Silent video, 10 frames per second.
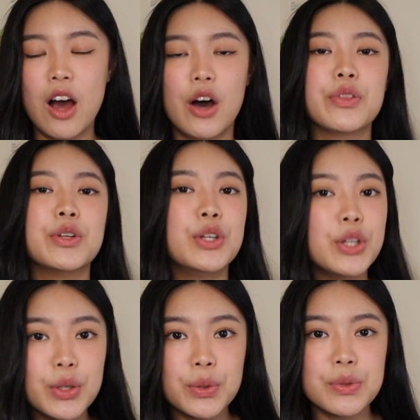on the
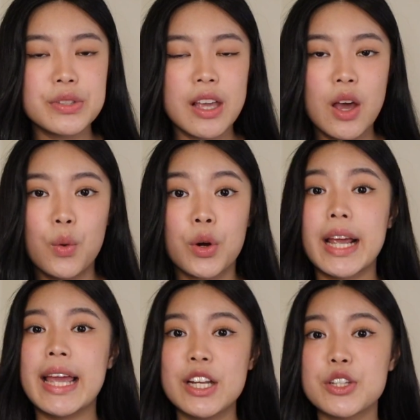news, or
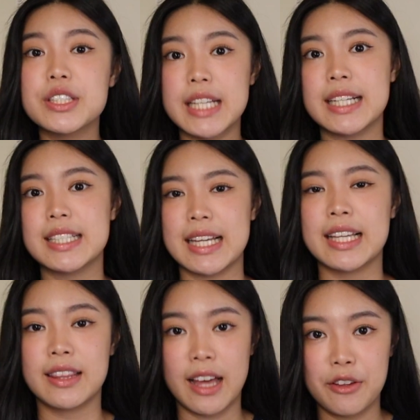in your
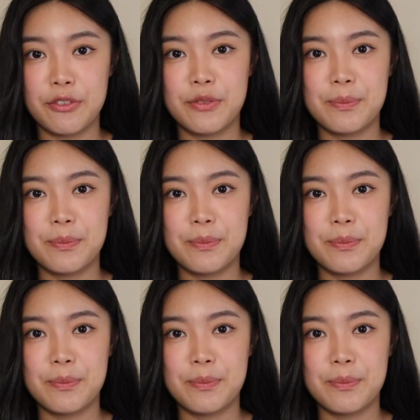day-to-day life,